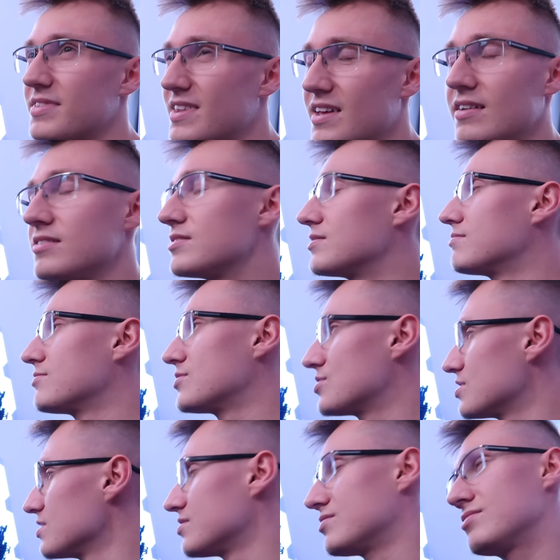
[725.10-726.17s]
things
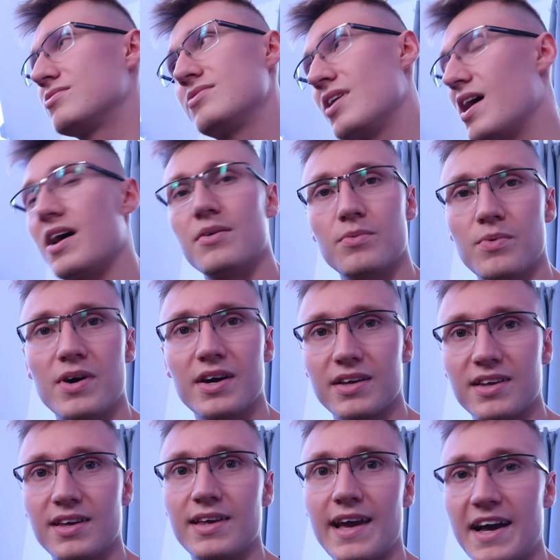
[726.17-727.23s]
just aren't
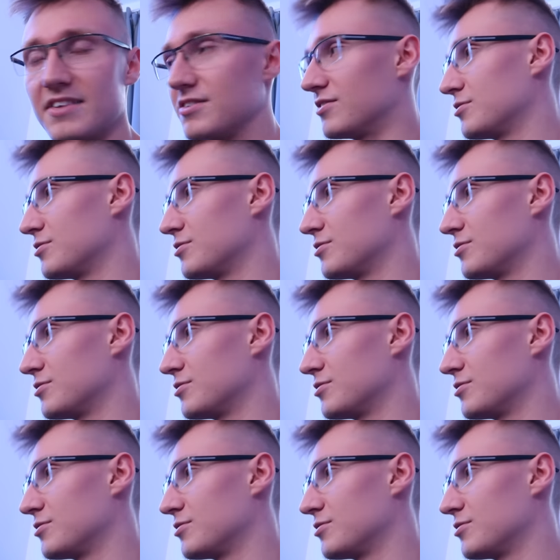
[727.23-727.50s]
working as